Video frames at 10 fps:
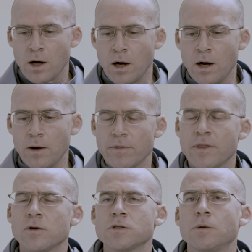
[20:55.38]
Uh,
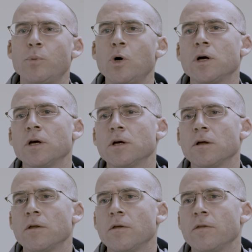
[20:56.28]
there's a book
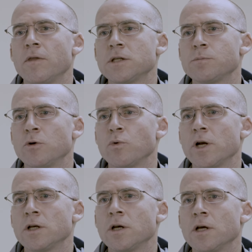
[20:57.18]
that's been
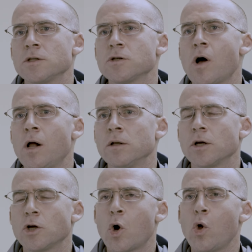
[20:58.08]
written, it's
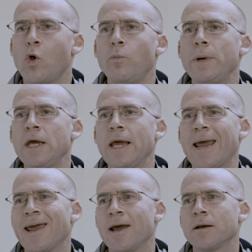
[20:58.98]
called
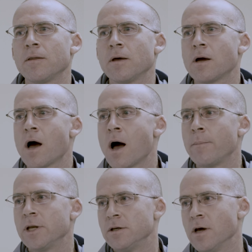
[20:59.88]
Kolbe and the
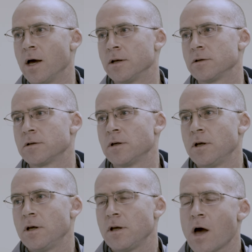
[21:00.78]
Kommandant.
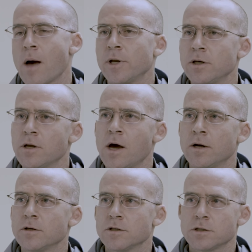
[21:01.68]

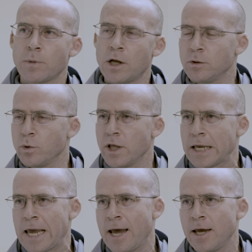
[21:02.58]
Commandant spelled with
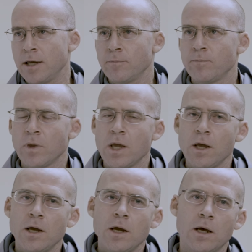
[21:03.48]
a K.
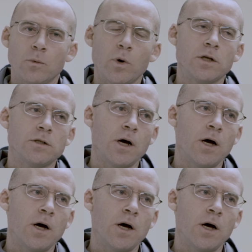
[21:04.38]
And what it